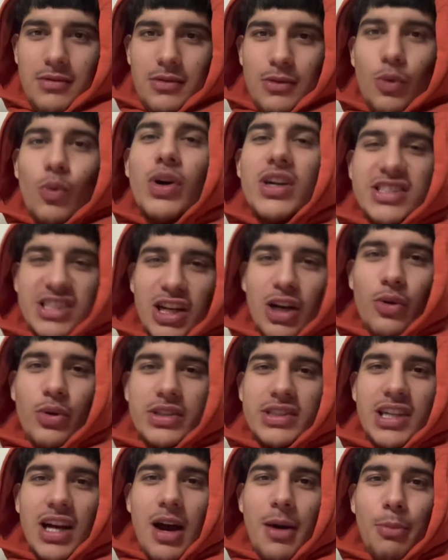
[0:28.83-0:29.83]
What's good with
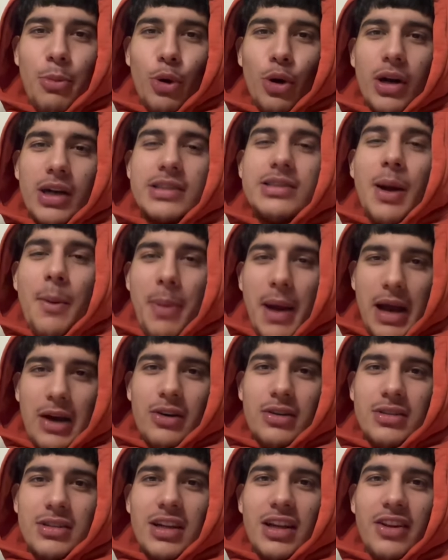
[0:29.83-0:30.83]
y'all boys? I'm back on
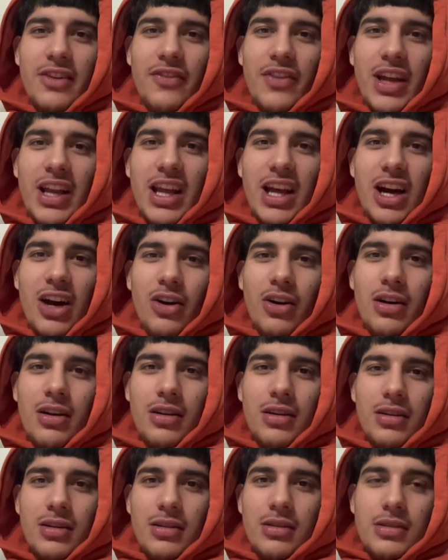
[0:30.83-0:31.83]
another video.
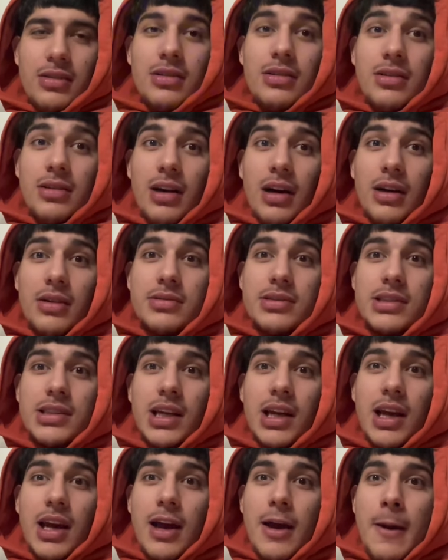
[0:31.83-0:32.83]
Know what I'm
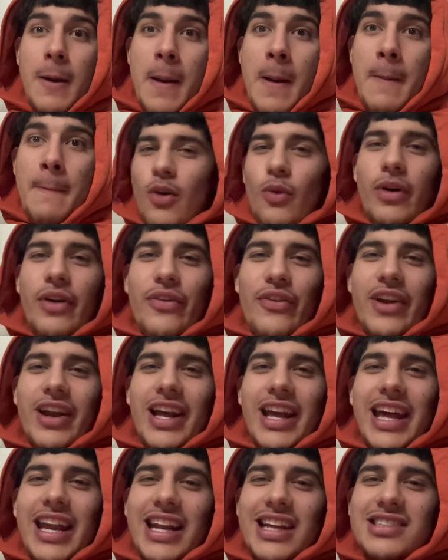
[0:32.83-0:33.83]
saying? We finna
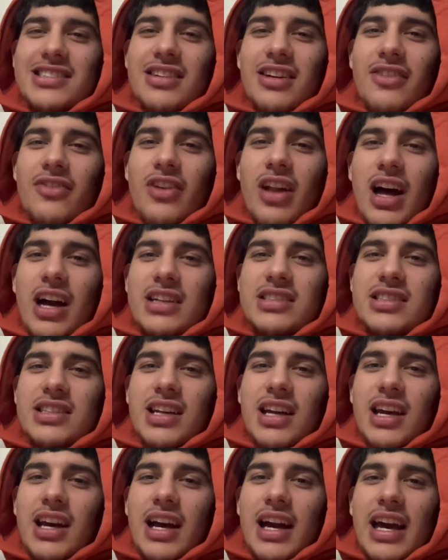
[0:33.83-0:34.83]
get into a vlog
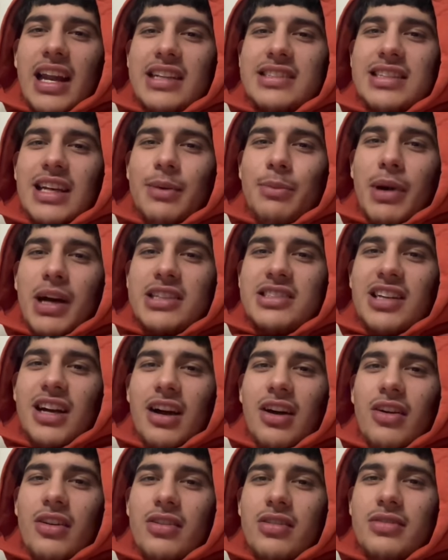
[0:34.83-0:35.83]
today. I gotta take my
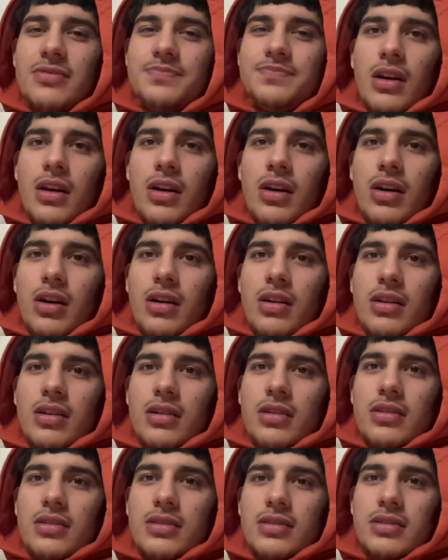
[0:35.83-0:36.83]
child on
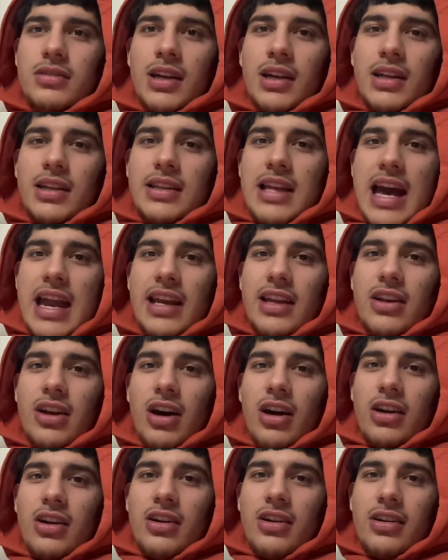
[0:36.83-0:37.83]
a
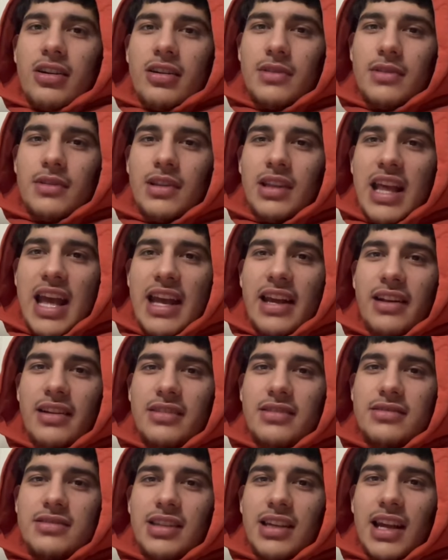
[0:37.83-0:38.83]
daddy-daughter date
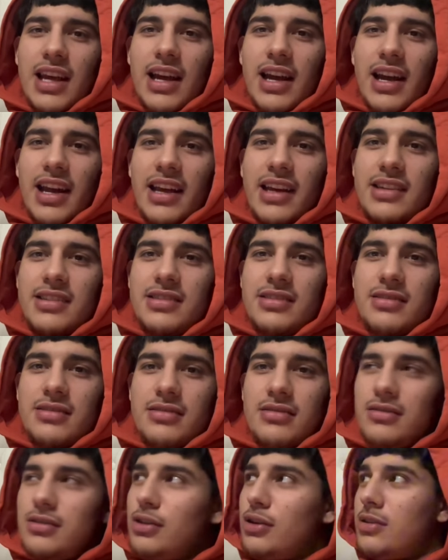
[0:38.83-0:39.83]
today, I guess.
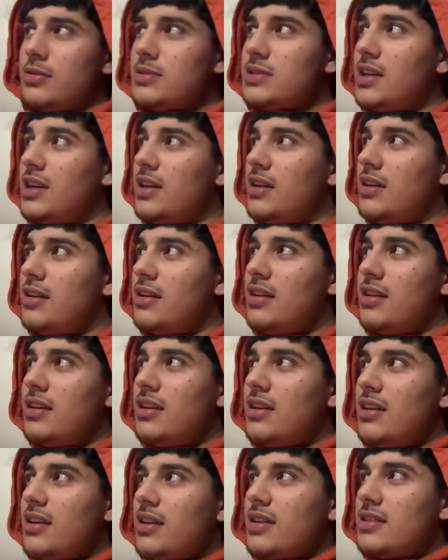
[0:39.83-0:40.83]
You know what I'm saying?
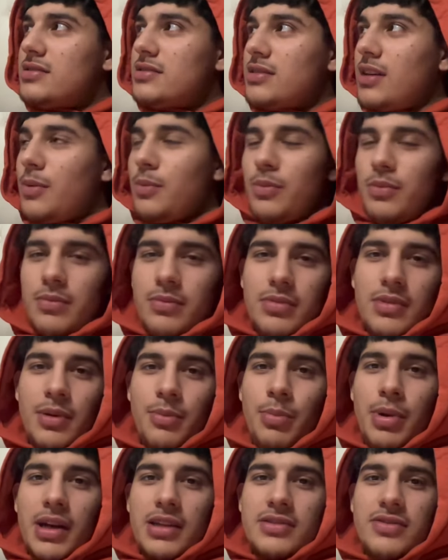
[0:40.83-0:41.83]
Because I'm the
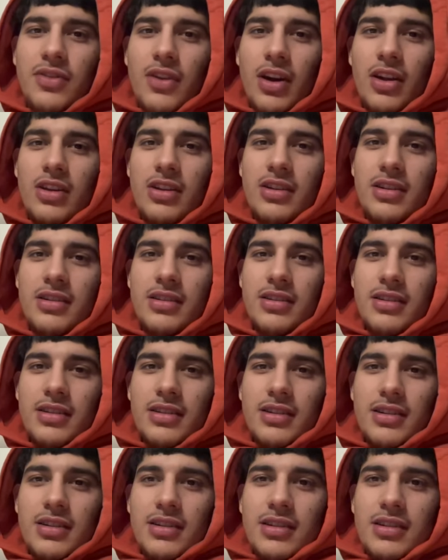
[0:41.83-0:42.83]
best father
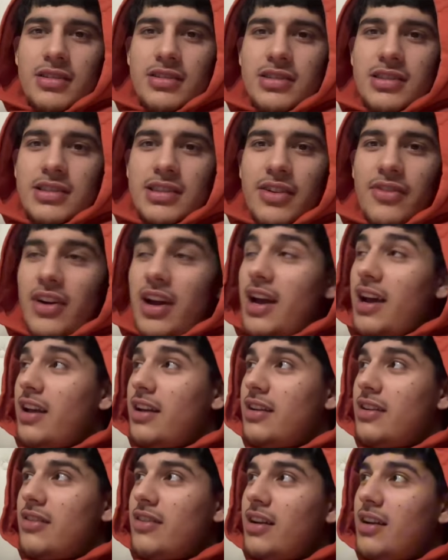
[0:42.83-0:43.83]
she's ever had,
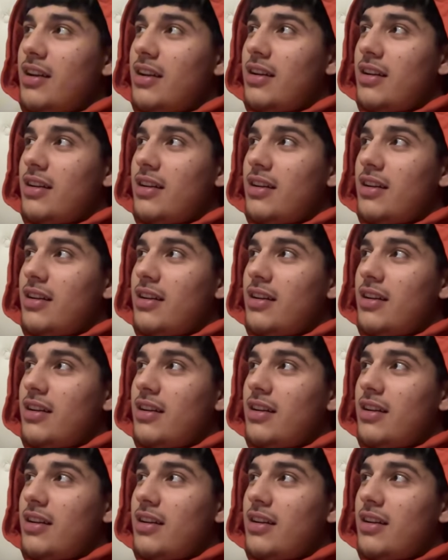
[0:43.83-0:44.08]
right?